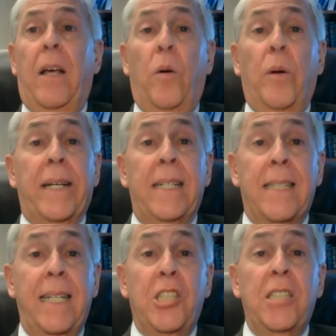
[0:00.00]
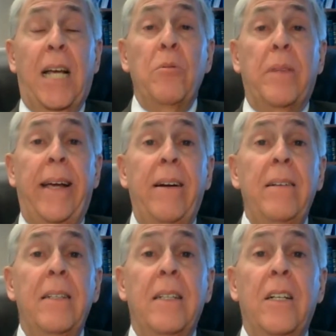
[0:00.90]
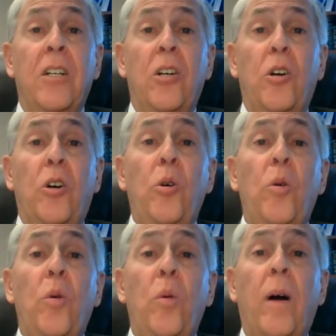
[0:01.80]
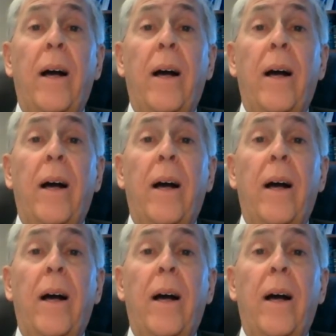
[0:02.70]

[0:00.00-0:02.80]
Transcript: organizations out there who